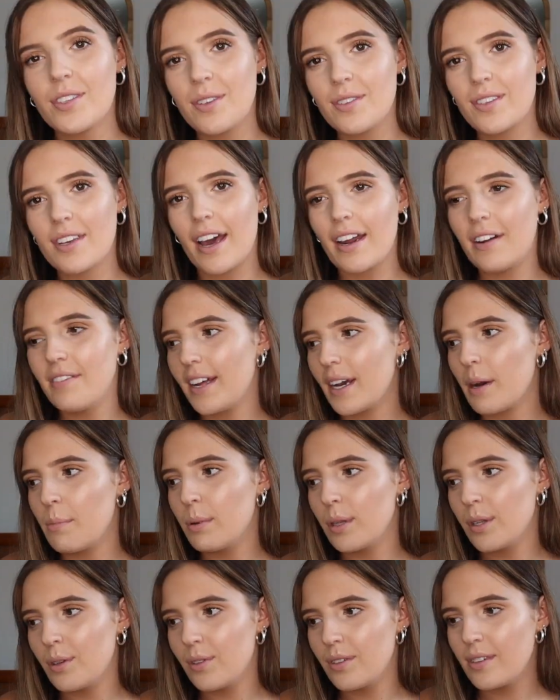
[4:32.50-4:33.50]
So it's kind of like a
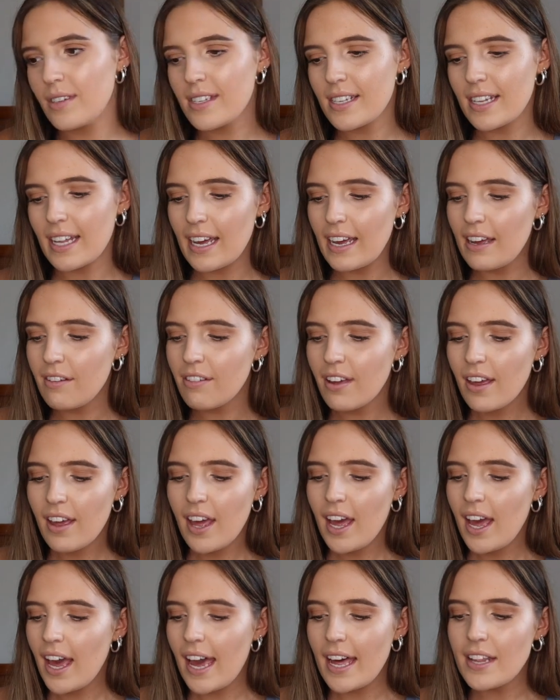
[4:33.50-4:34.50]
balloon sleeve.
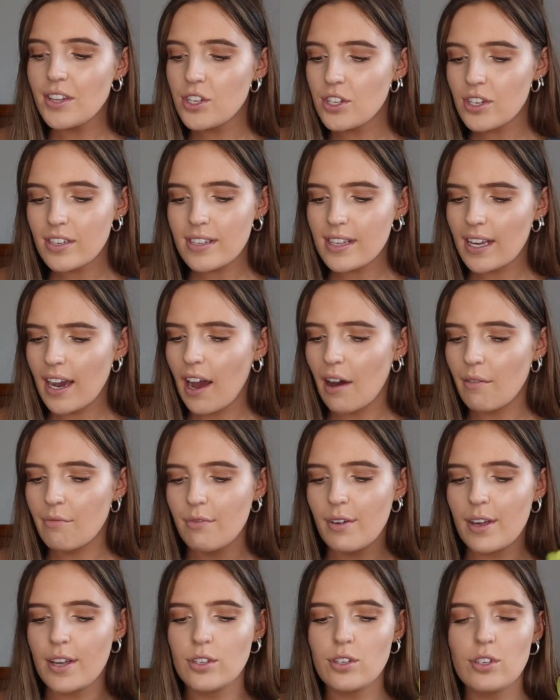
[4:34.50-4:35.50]
It's just the
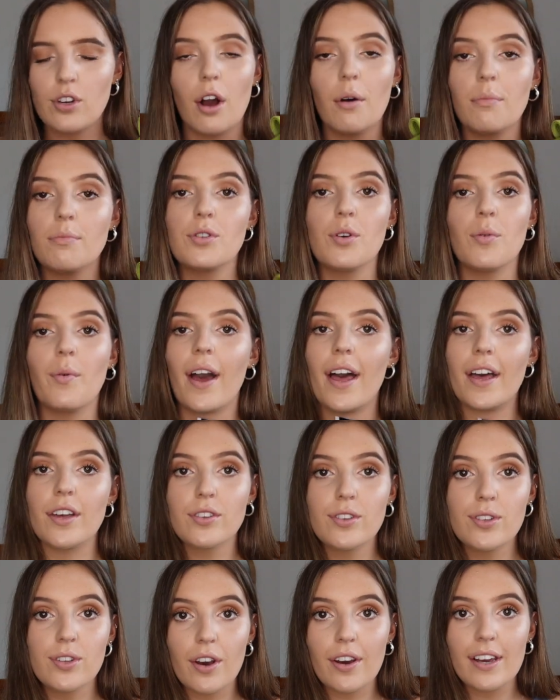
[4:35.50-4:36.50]
comfiest top to wear.
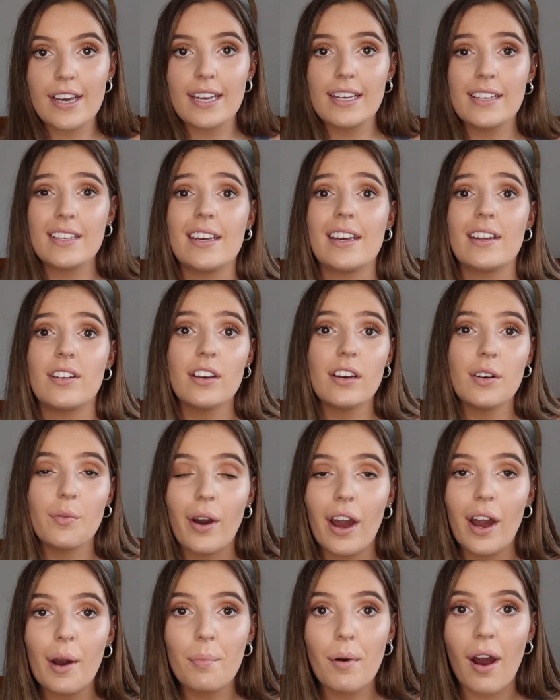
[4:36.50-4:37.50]
So easy, and you can
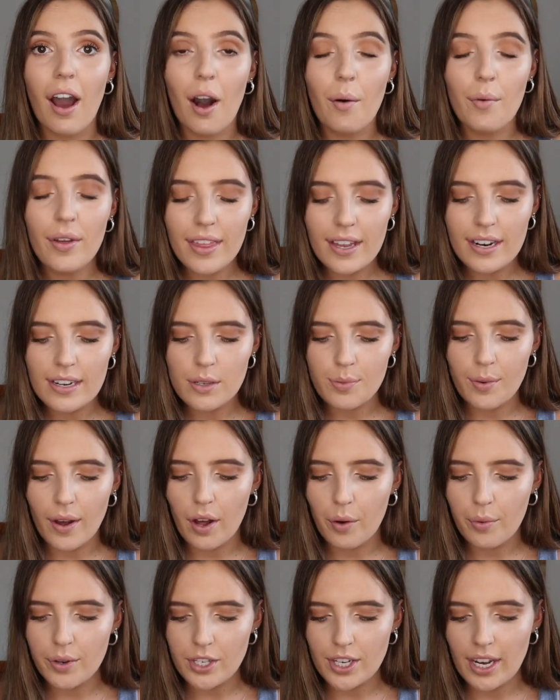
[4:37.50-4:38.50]
wear a bra with it as
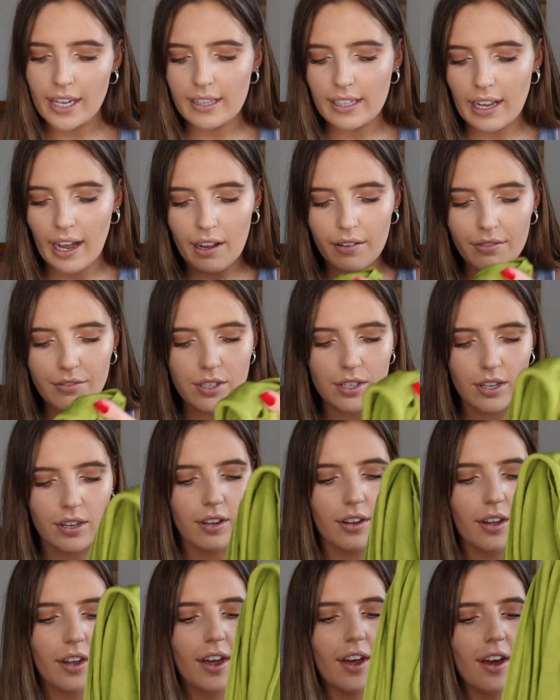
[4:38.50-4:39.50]
well, which I love.
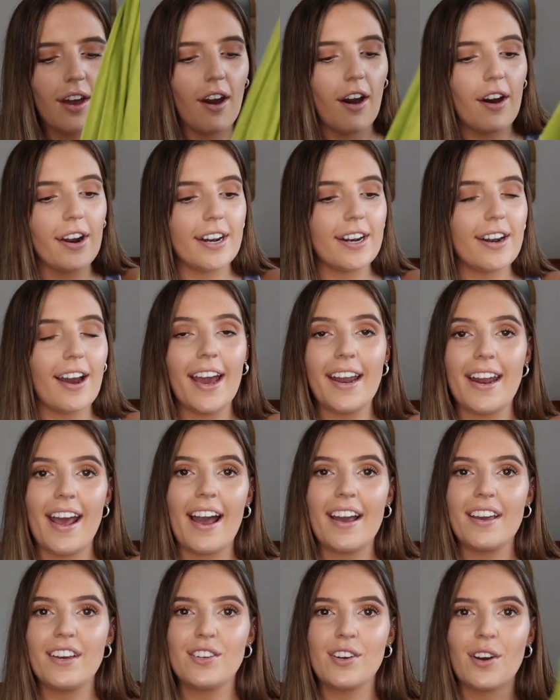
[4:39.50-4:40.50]
So on a night
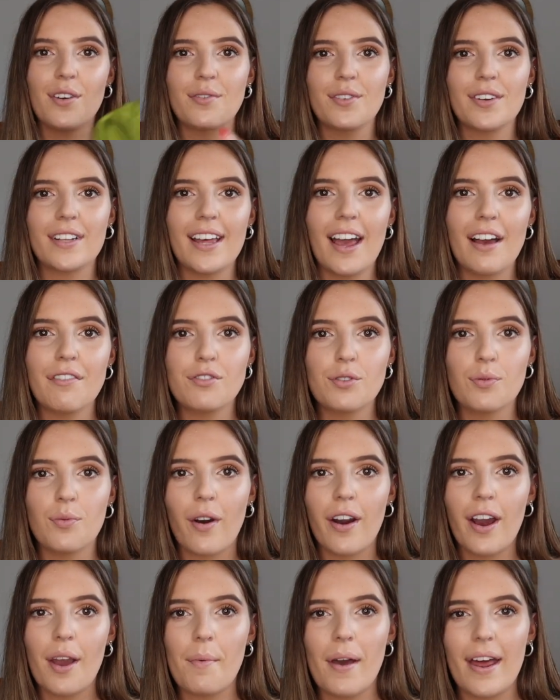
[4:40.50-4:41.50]
out, you don't really have to
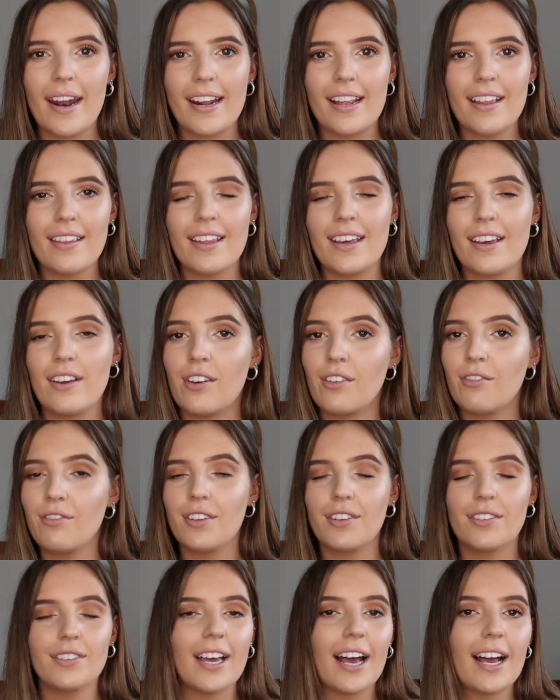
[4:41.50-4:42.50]
worry about anything. You can
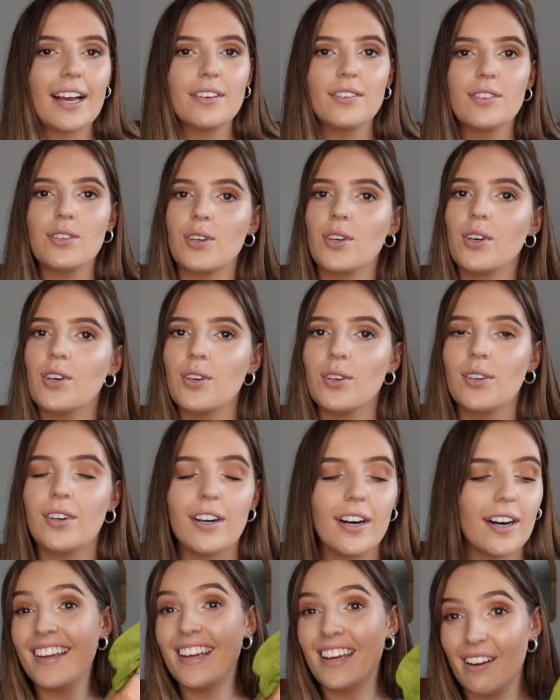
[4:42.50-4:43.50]
feel nice,
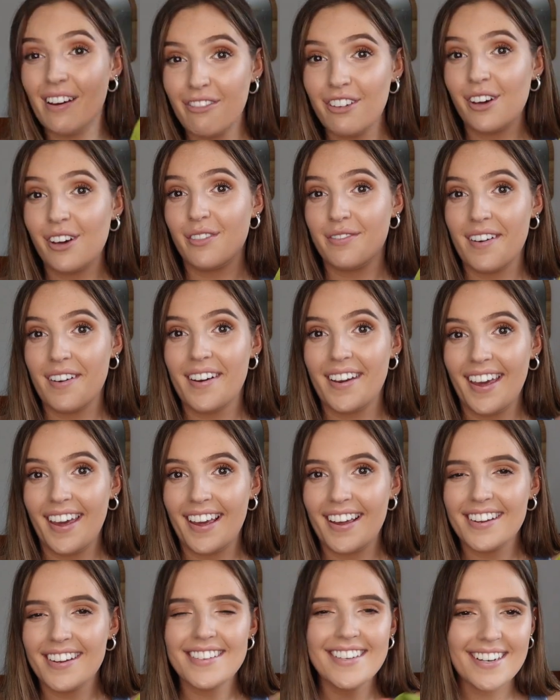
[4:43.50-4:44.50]
secure. You feel
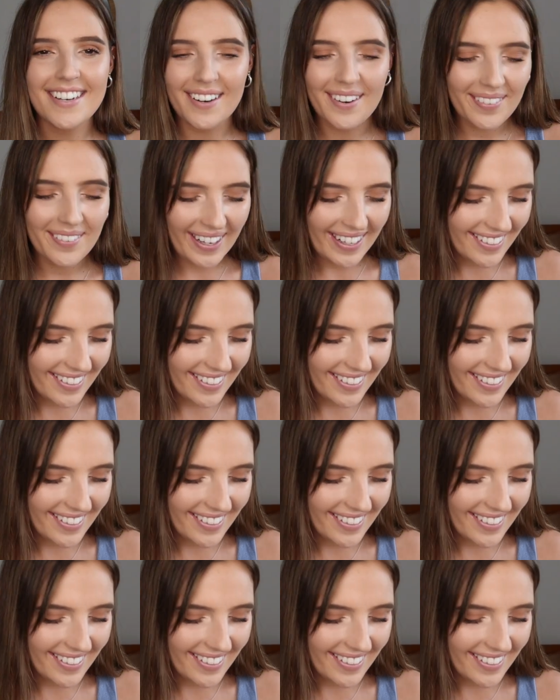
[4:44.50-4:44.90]
funky. Do you know what I